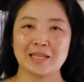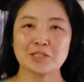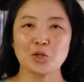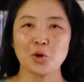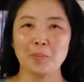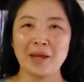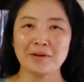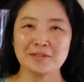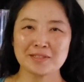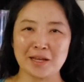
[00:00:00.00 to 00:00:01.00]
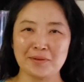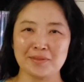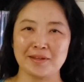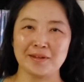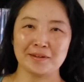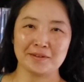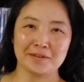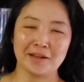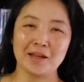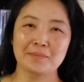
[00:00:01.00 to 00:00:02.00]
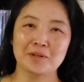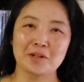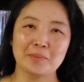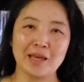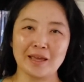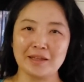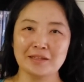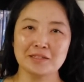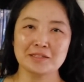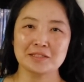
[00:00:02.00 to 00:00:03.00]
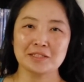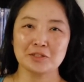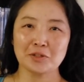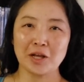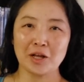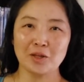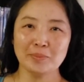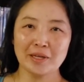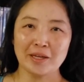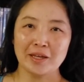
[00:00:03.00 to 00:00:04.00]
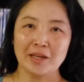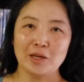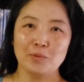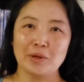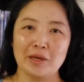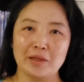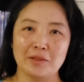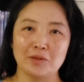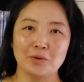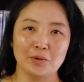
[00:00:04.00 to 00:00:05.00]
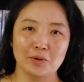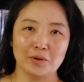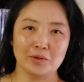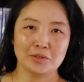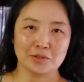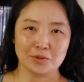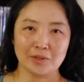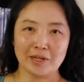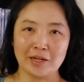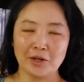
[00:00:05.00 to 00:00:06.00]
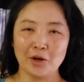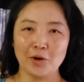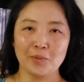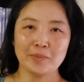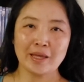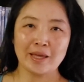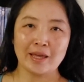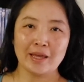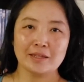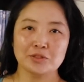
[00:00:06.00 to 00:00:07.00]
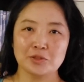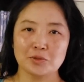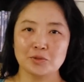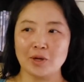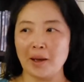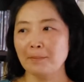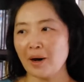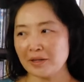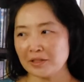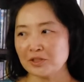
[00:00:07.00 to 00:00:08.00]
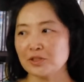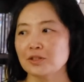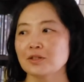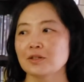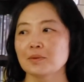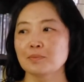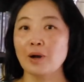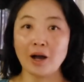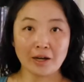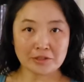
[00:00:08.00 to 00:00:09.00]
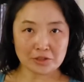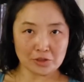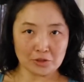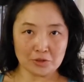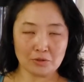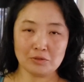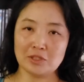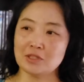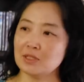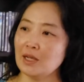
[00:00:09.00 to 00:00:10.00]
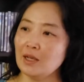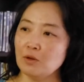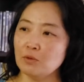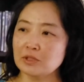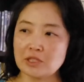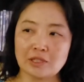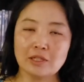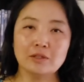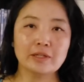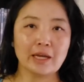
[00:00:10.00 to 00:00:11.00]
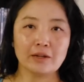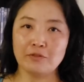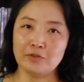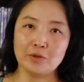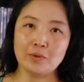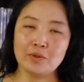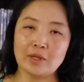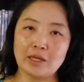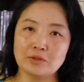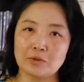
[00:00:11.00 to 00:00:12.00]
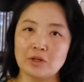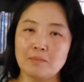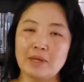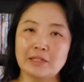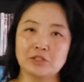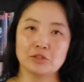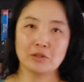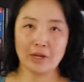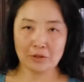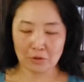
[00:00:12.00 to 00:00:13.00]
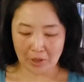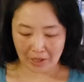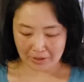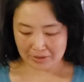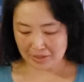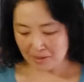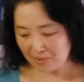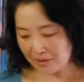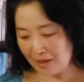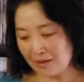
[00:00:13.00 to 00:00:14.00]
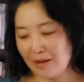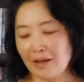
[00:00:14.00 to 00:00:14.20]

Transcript: So parents out there, I'm going to be enlisting your help with your student at home to monitor posture. So we're just going to look at a few things. We're going to make sure, I know you can't see, but that